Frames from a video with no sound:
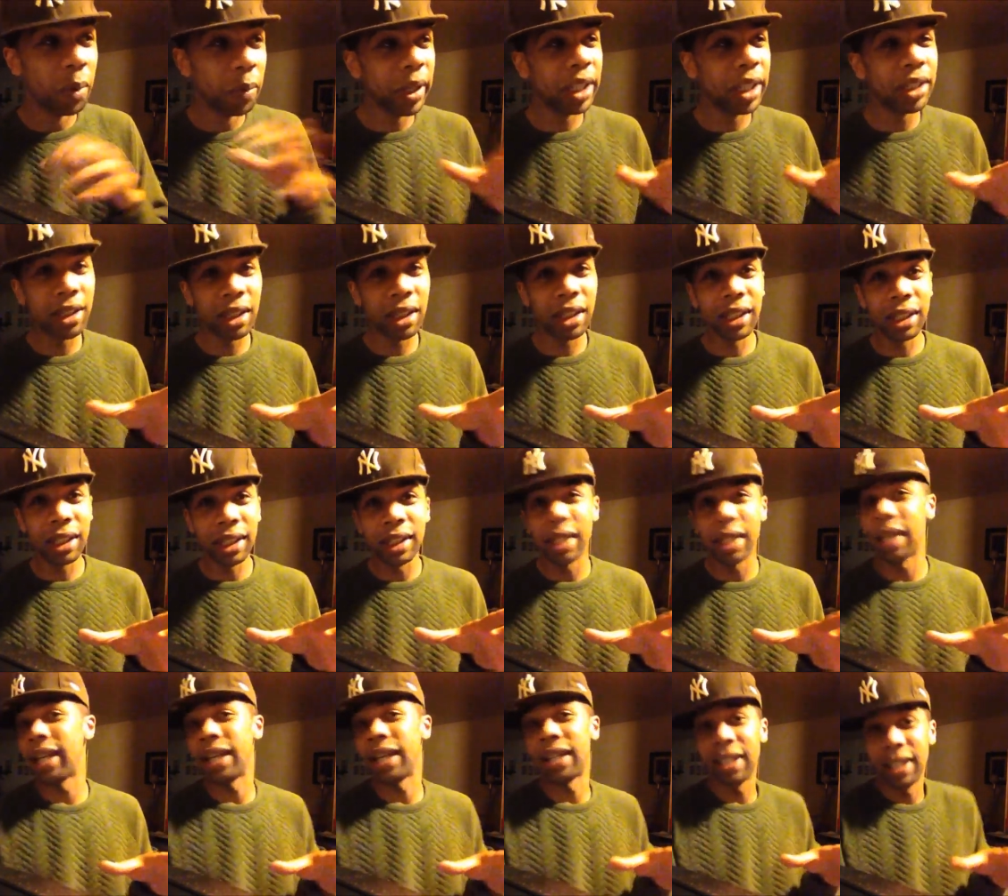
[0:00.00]
but basically,
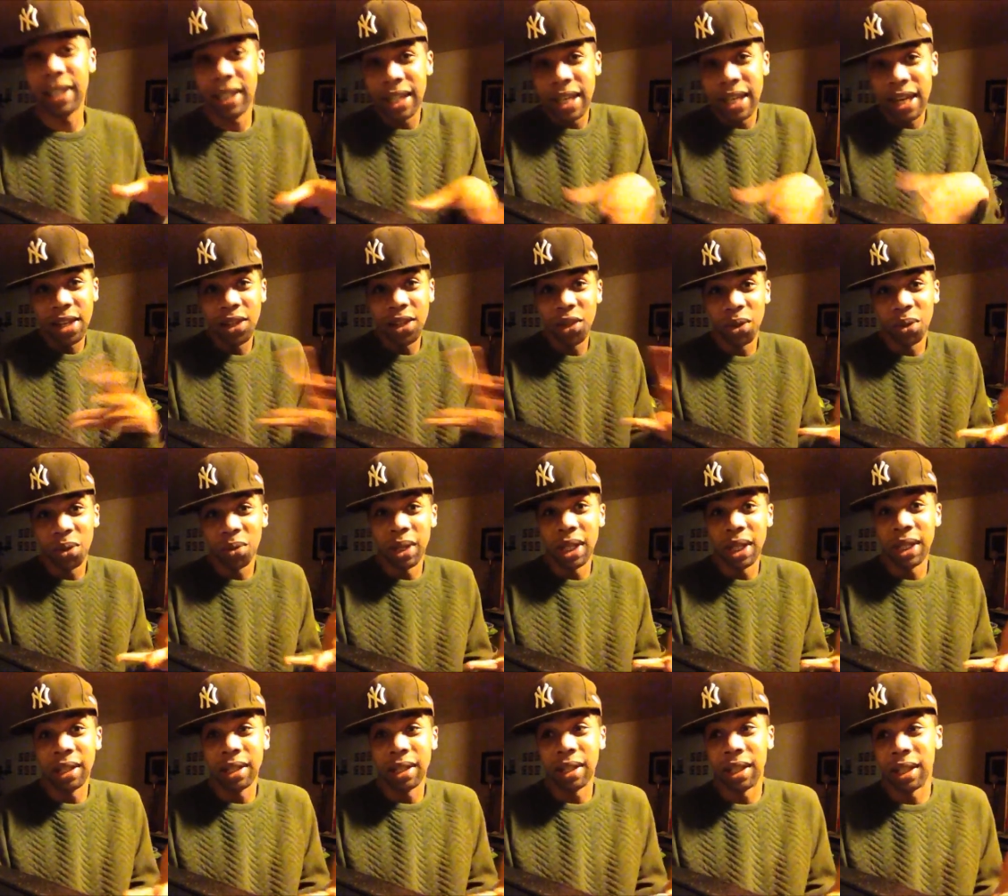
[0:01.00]
yeah, he can't do
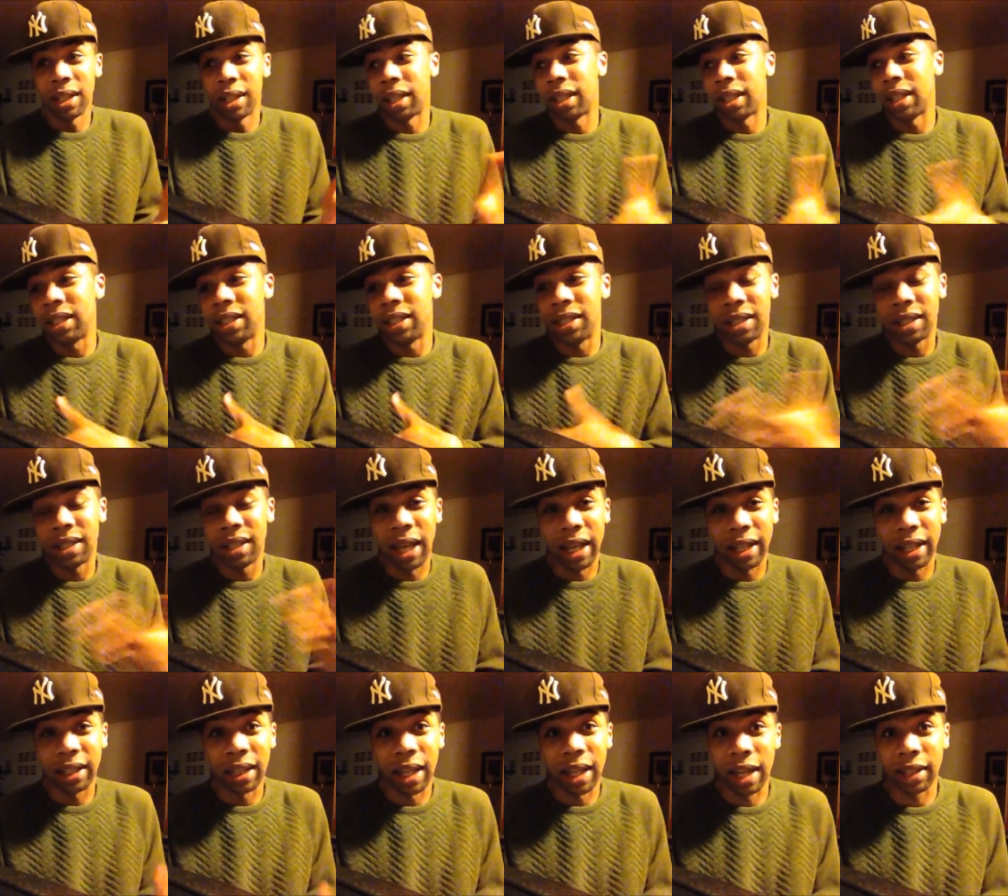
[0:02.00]
anything. He's
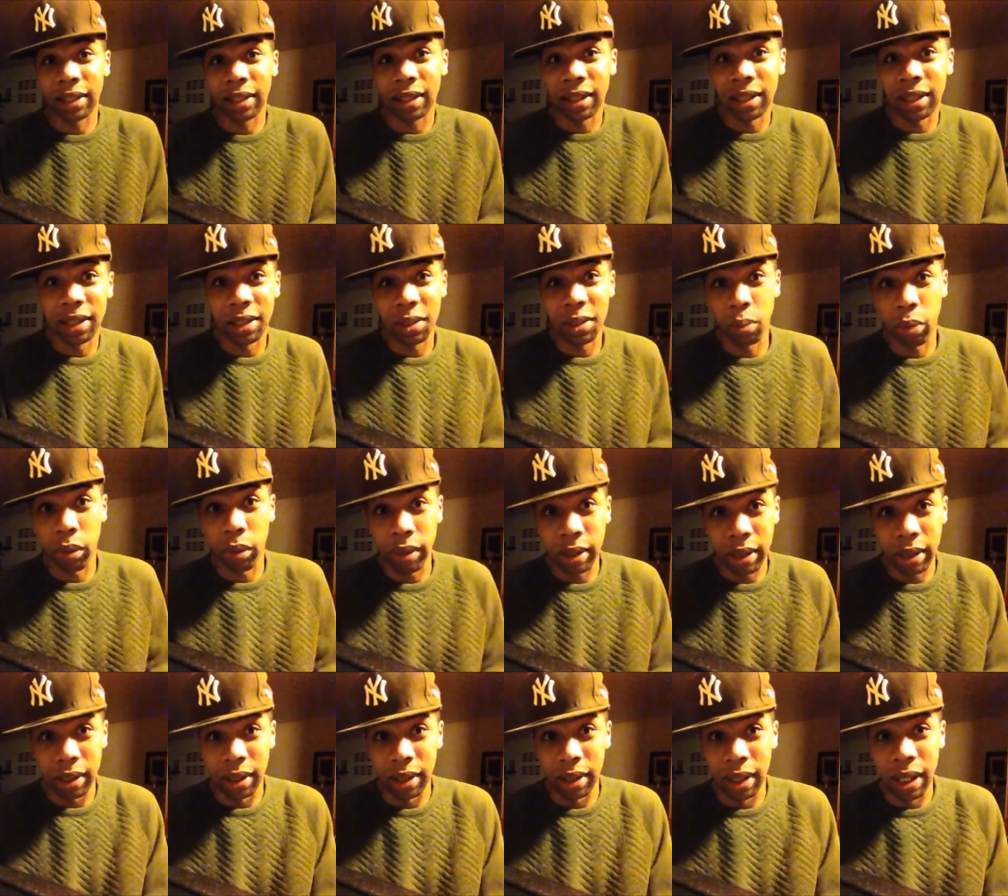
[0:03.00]
like locked in this
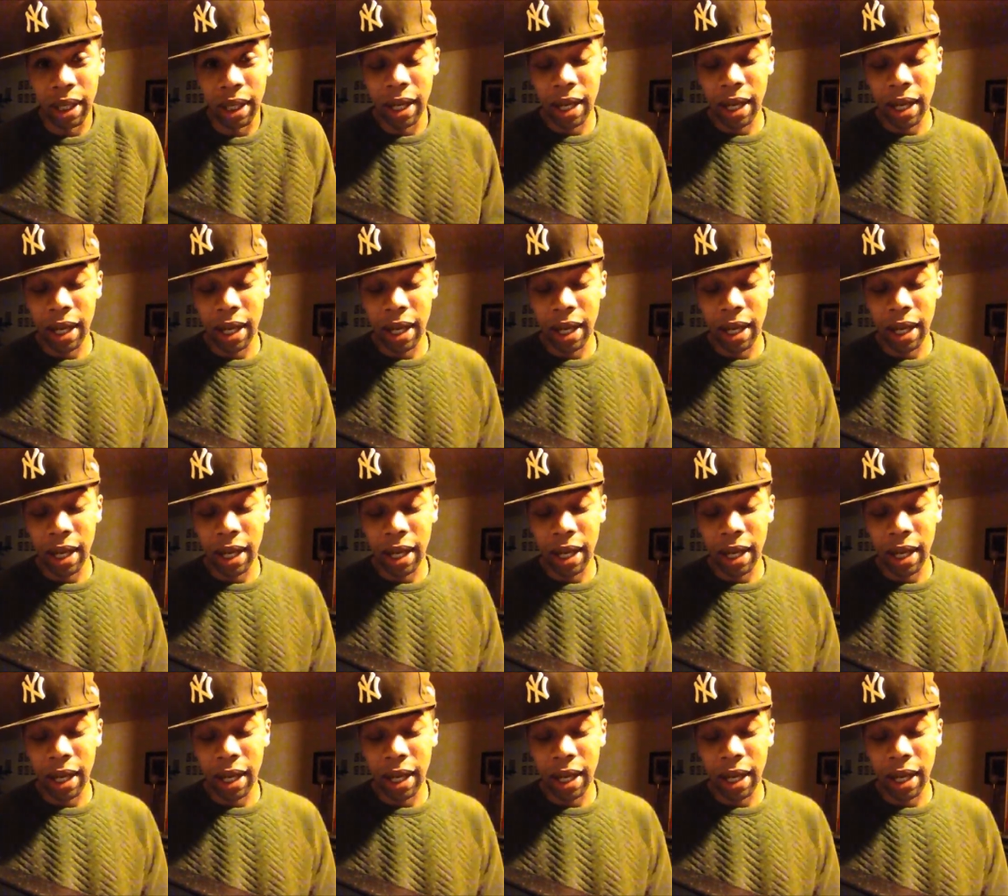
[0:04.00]
prison.